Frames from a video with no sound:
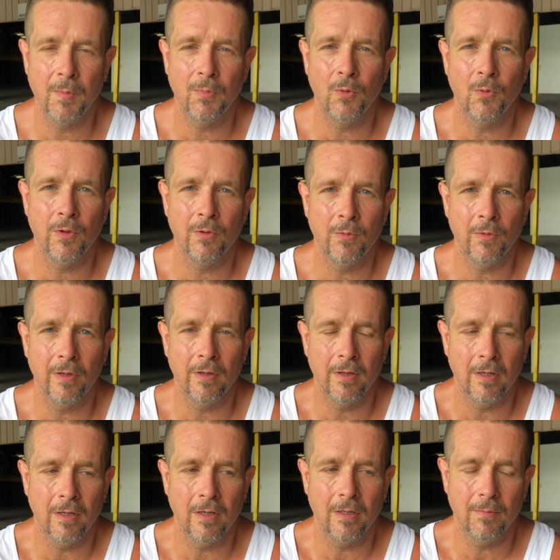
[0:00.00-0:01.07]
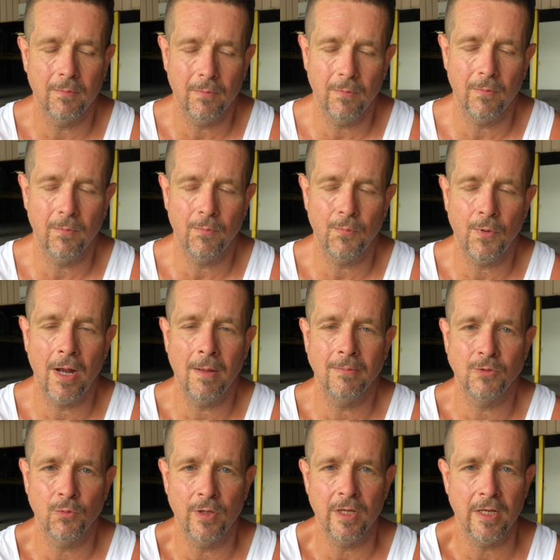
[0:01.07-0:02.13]
people with uh,
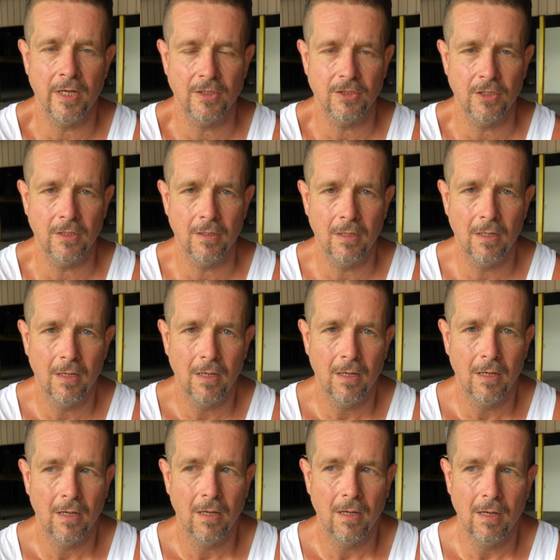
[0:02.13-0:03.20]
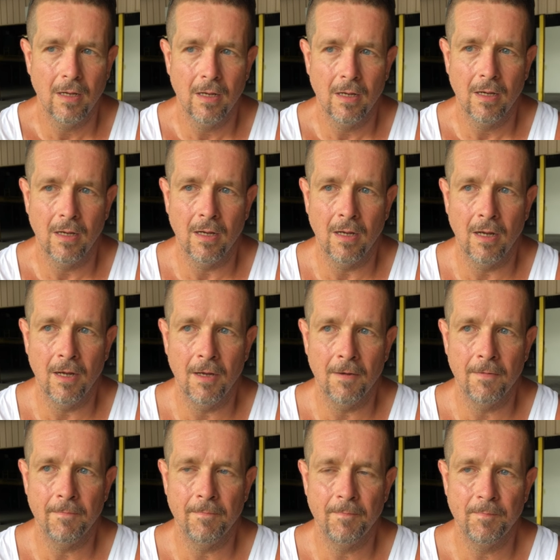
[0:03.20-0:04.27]
problems with addiction.
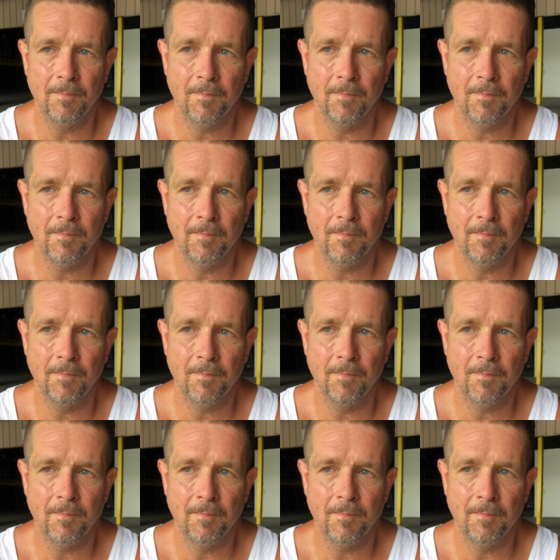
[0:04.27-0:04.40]
Um,